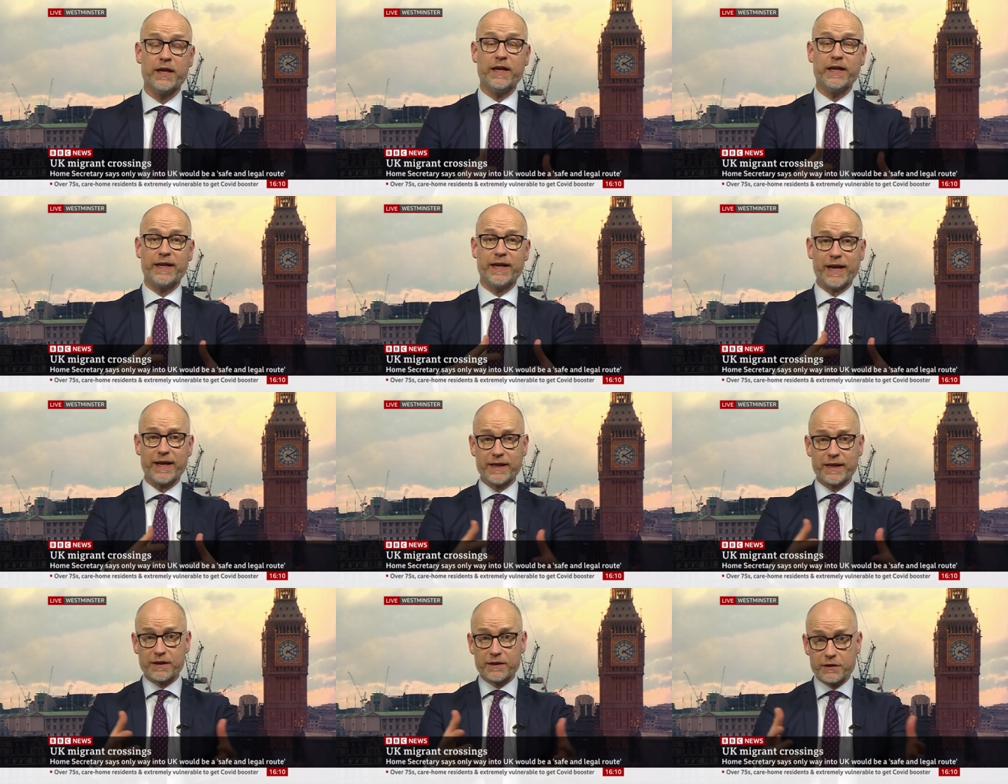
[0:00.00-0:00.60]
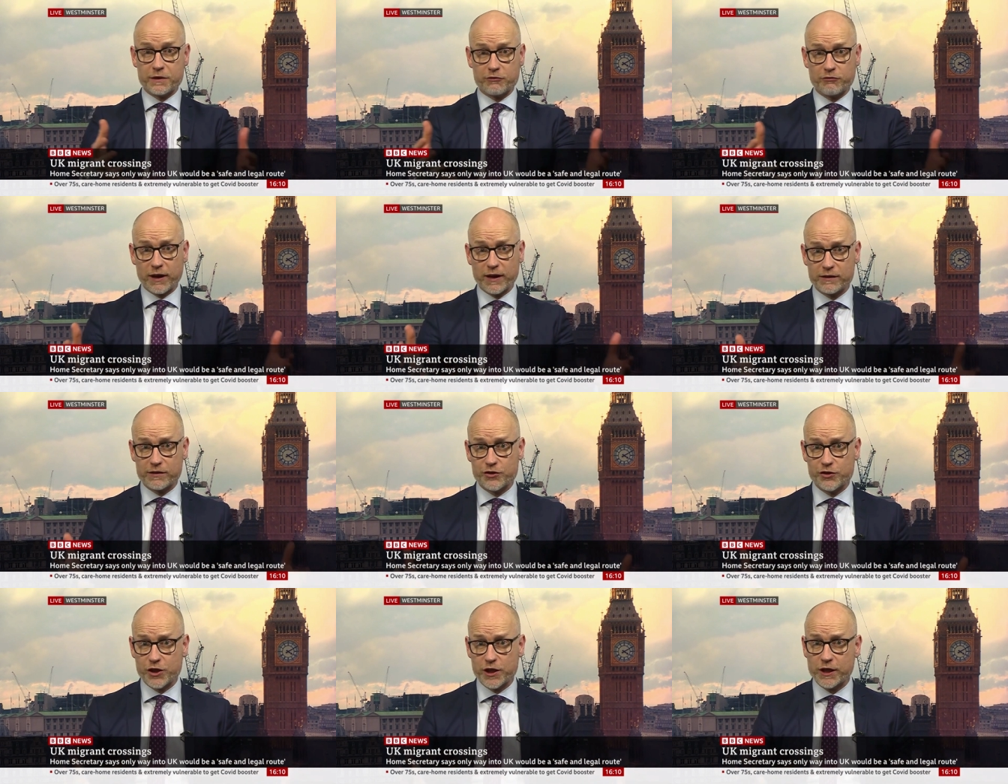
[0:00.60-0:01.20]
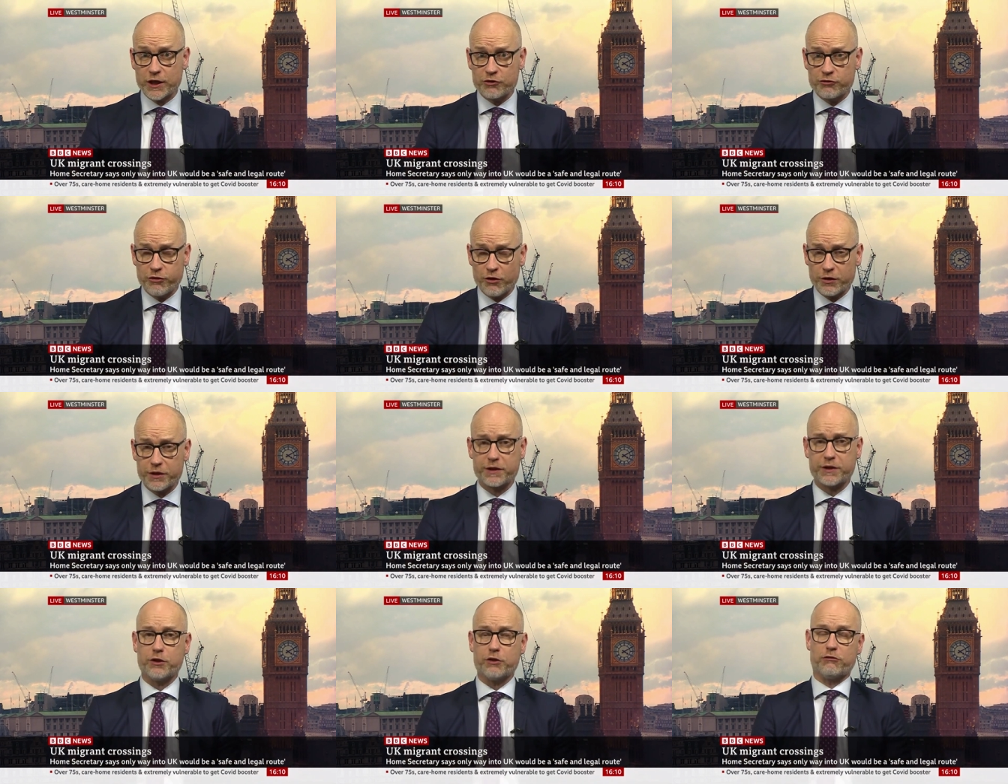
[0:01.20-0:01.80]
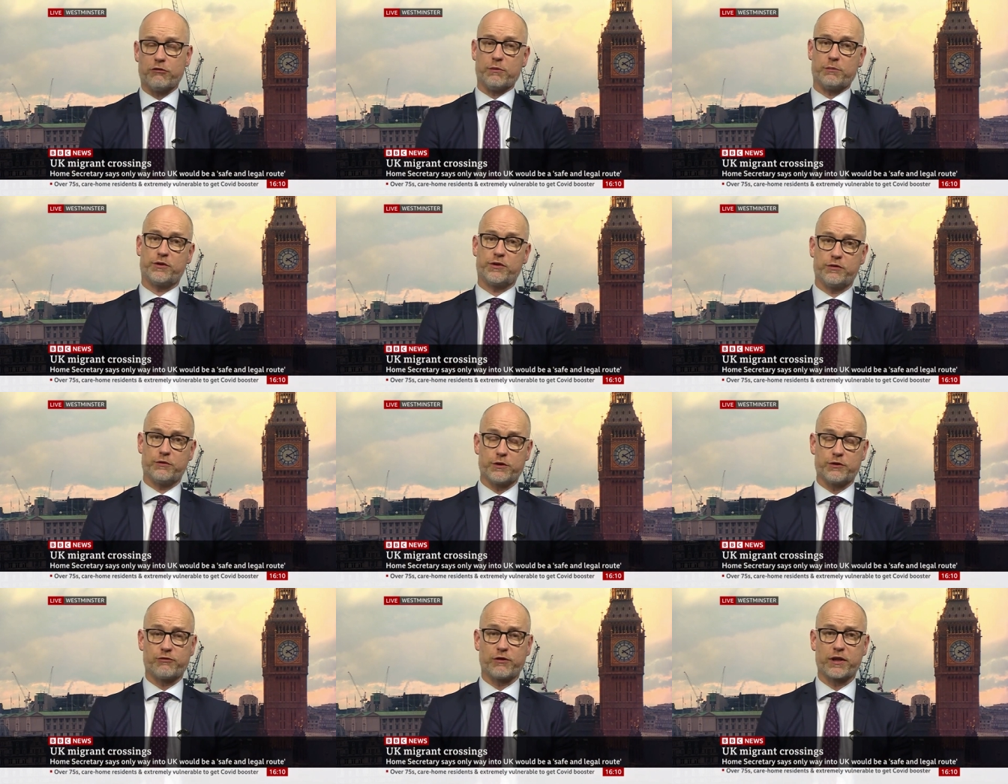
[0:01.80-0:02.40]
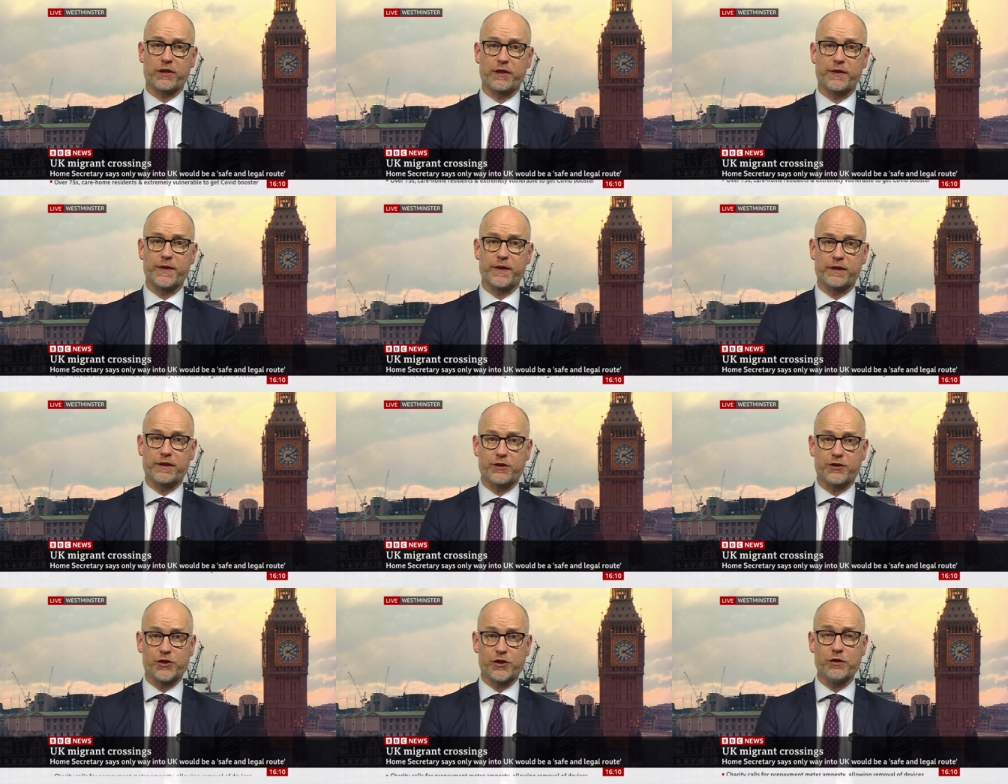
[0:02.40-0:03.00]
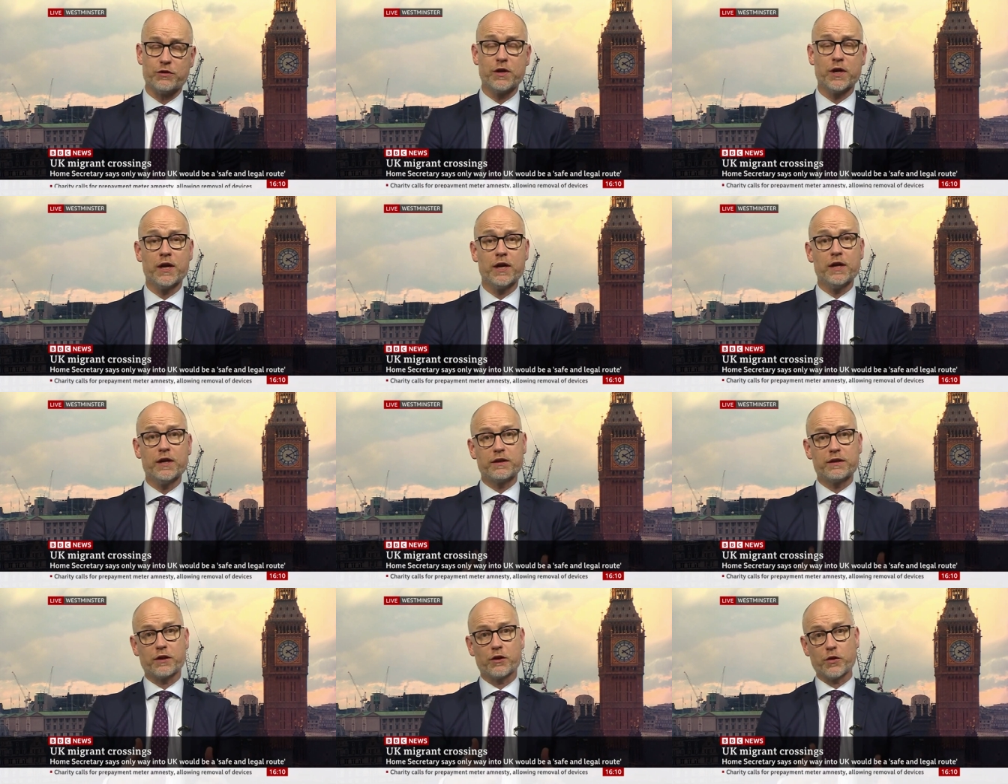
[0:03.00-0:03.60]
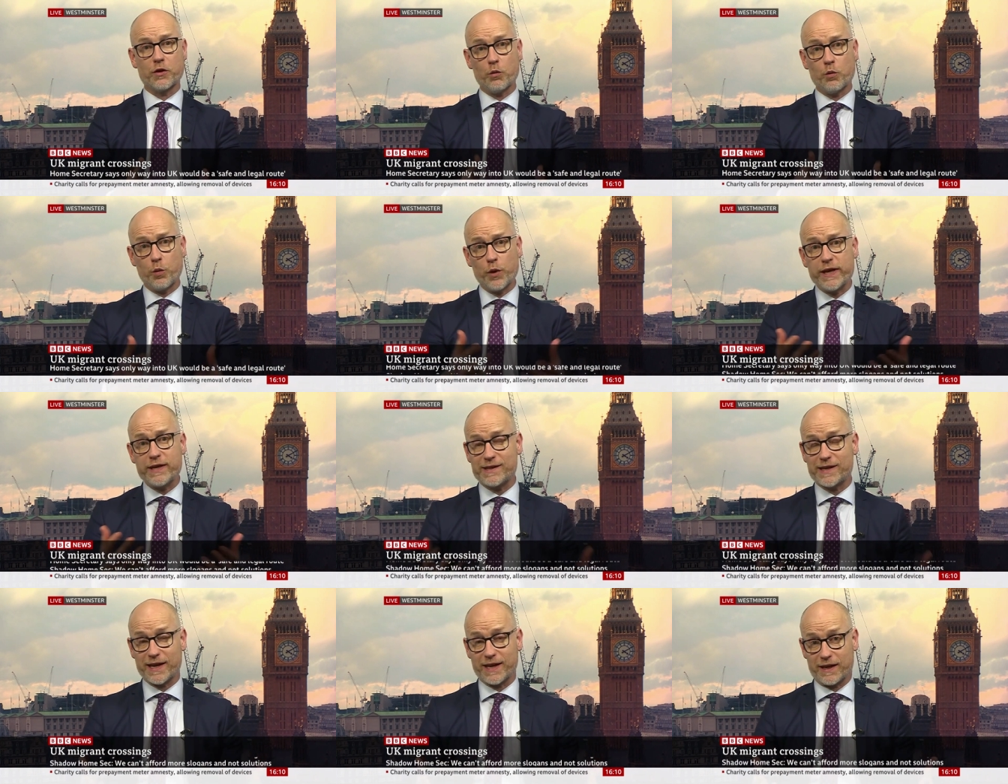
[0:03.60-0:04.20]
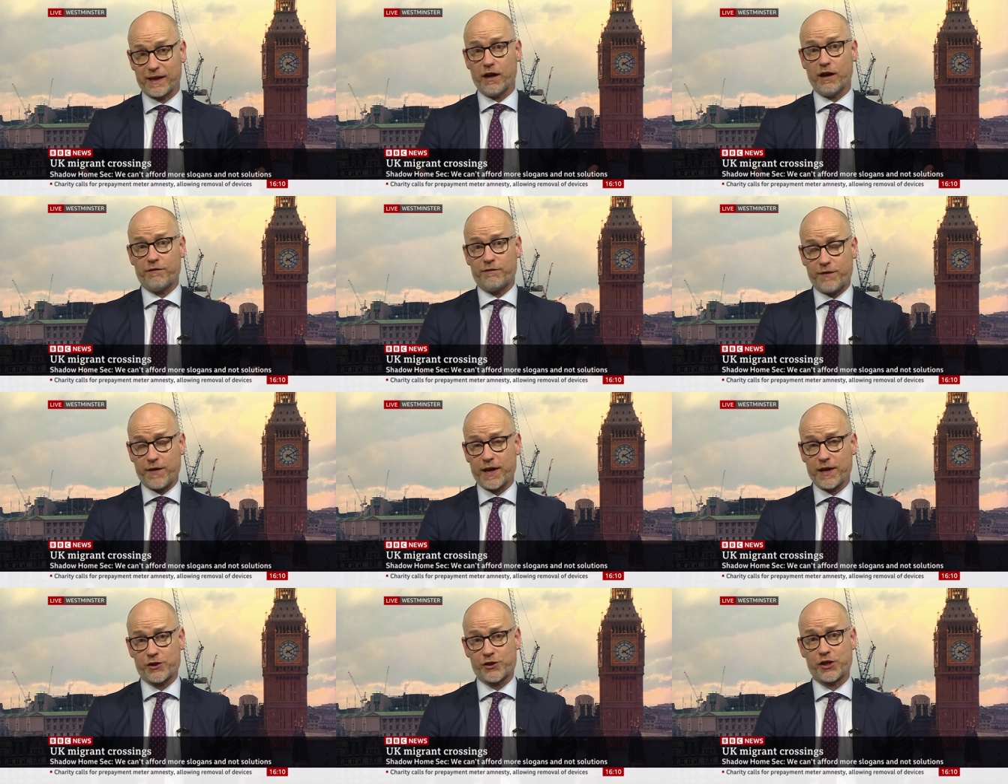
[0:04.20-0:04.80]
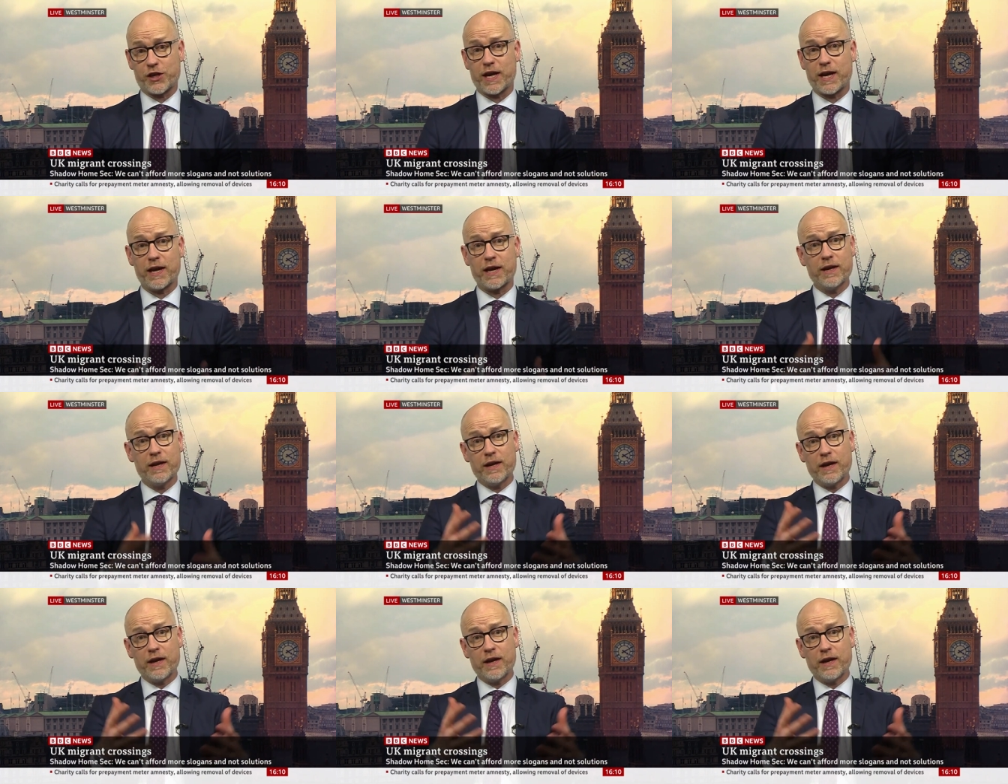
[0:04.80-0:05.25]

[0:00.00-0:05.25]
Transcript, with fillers: getting a strategy across Europe to address this issue, so that we take our fair share.